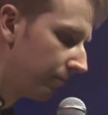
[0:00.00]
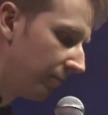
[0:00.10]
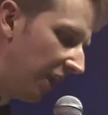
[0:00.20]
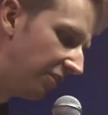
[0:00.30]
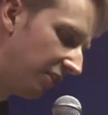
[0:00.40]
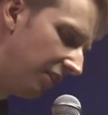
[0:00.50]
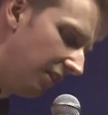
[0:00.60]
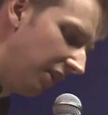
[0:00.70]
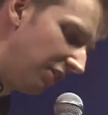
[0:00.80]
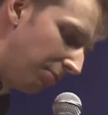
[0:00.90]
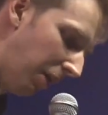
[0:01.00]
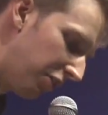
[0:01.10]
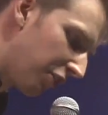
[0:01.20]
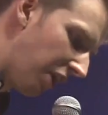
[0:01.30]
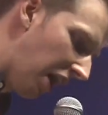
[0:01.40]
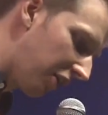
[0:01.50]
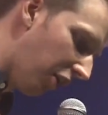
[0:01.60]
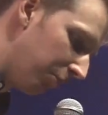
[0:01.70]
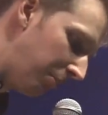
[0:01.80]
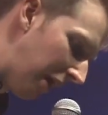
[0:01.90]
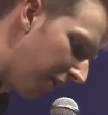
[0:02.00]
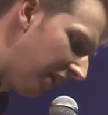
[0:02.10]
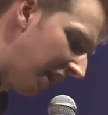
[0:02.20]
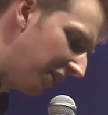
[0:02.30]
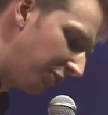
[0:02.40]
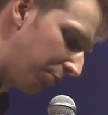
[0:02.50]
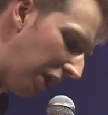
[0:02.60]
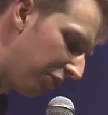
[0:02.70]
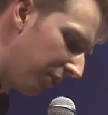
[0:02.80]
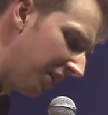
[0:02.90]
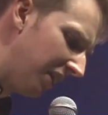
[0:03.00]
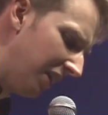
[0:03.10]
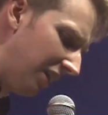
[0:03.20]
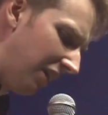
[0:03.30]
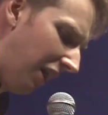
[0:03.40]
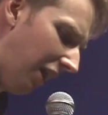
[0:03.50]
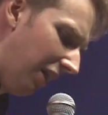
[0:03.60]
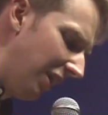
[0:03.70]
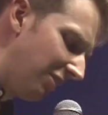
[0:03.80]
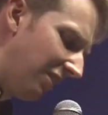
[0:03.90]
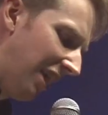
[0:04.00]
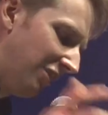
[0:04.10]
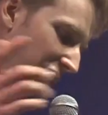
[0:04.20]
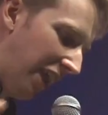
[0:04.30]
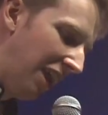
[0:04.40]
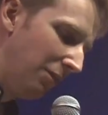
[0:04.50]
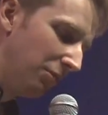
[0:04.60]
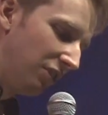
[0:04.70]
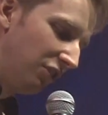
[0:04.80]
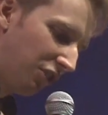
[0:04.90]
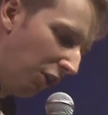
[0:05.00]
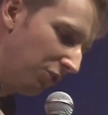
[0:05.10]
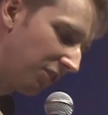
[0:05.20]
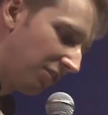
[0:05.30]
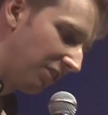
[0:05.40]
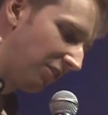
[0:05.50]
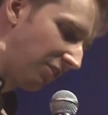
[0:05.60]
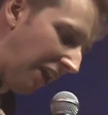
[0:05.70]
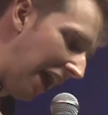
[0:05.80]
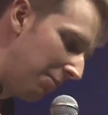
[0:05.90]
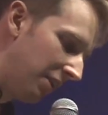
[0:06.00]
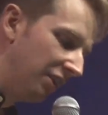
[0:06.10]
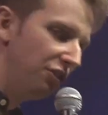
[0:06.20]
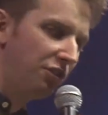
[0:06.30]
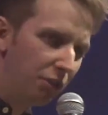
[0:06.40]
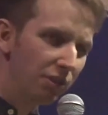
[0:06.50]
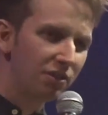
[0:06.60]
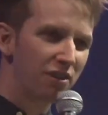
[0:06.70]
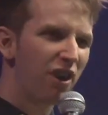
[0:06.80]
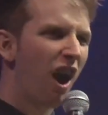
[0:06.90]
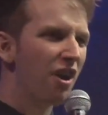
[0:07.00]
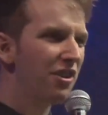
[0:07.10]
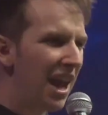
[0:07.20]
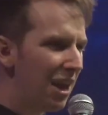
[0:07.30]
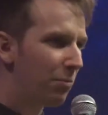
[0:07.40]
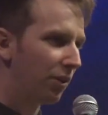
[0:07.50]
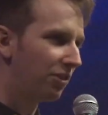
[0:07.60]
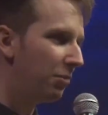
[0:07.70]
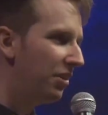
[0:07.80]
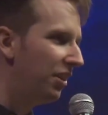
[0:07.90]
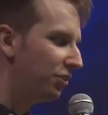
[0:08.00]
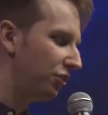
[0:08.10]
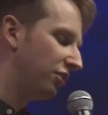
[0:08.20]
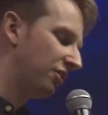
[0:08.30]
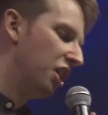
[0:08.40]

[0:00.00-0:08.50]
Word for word: Is it his mother not called Mary, and his brethren? Isn't that James and Joseph and Simon and Judas? They're our neighbors." I mean, these are just